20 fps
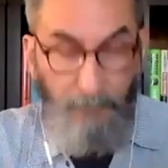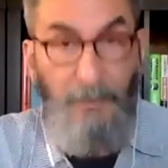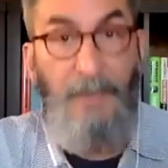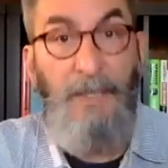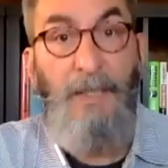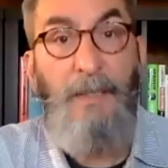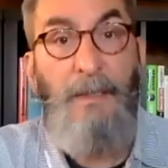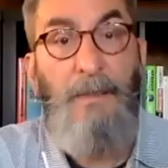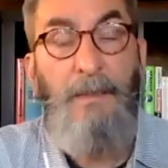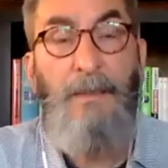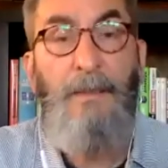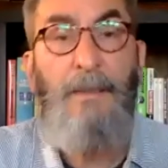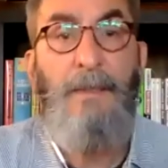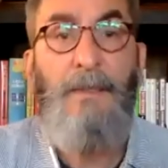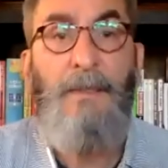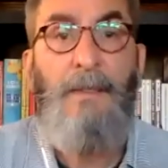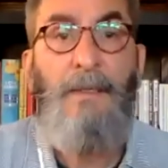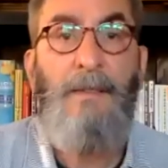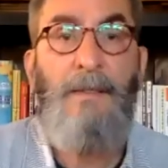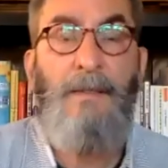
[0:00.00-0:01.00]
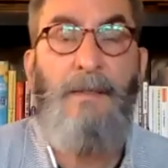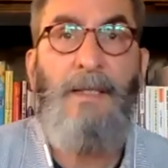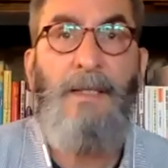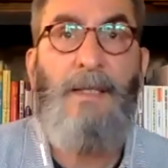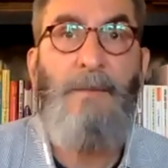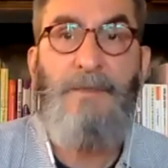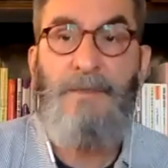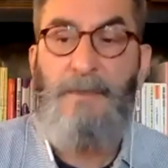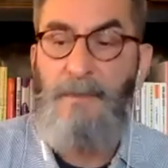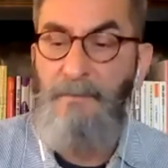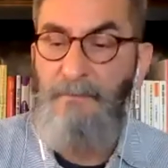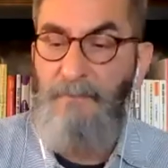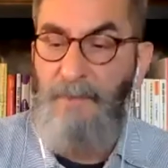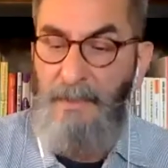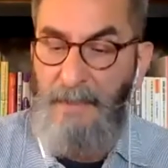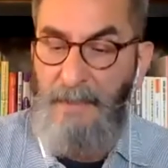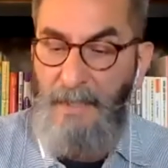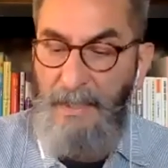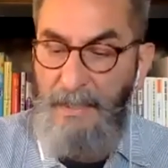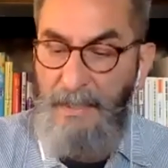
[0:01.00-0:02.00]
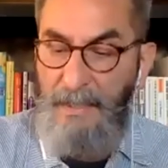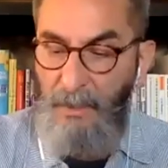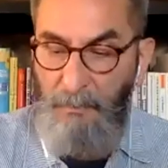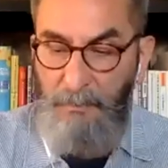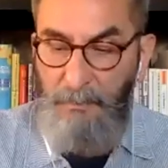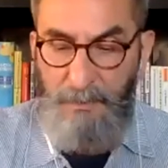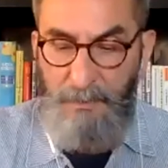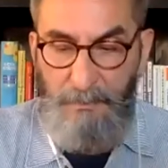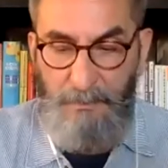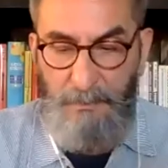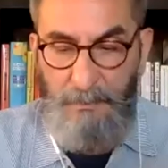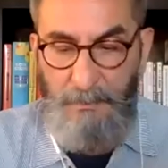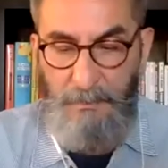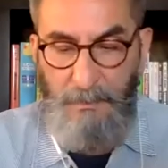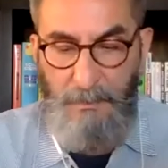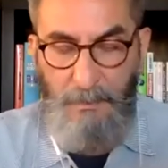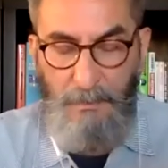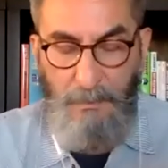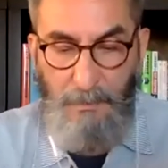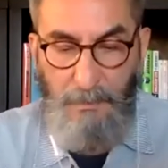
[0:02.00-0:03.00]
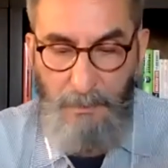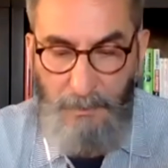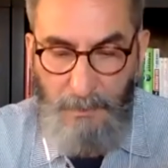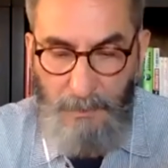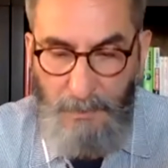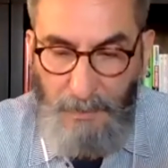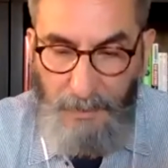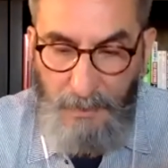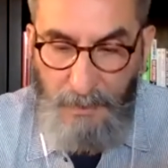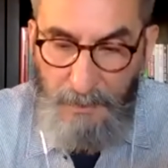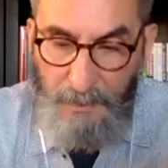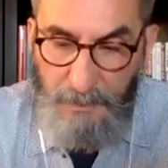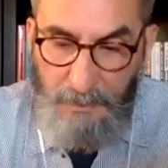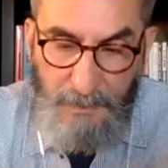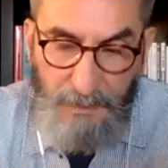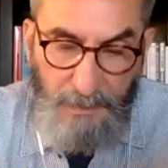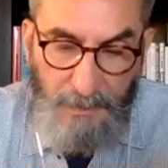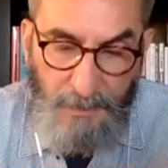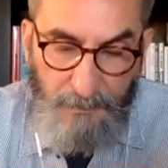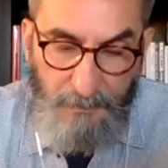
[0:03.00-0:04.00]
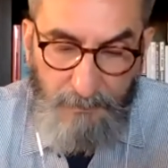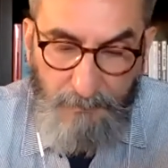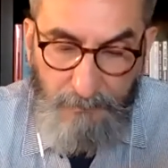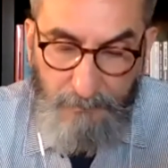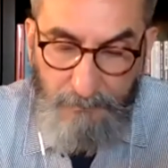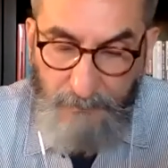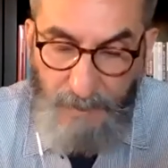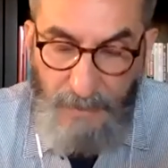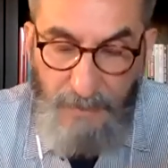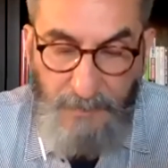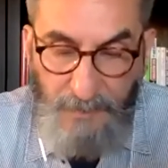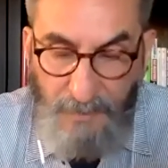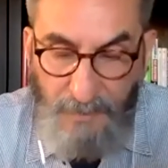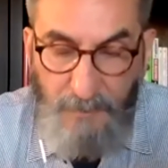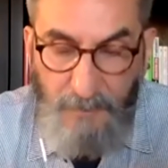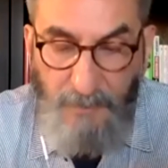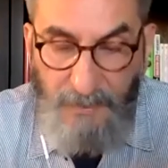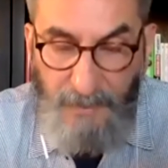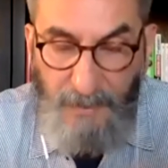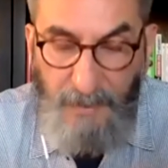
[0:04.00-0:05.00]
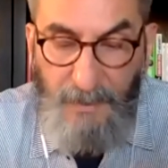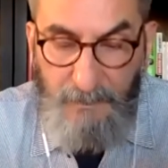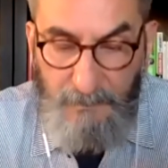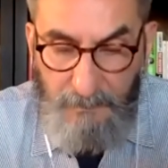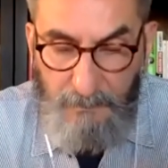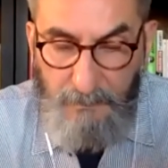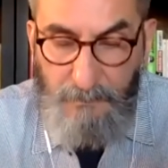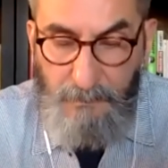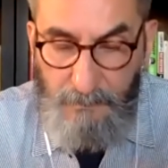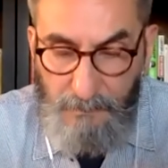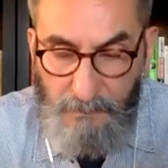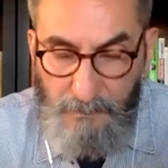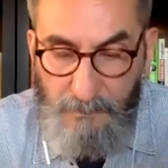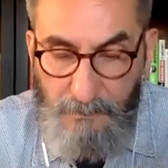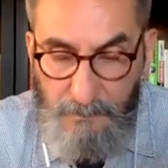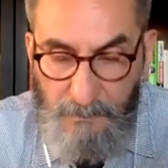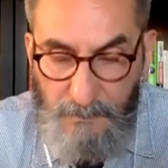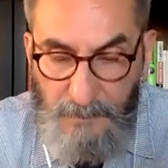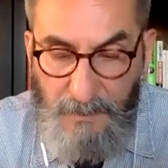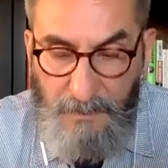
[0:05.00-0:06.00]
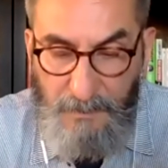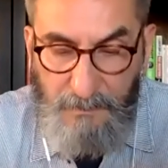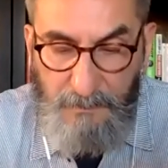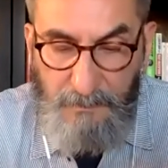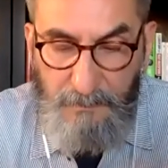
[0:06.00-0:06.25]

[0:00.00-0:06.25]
me, that I was going to find that help. And uh, that's because of my dad. Yeah.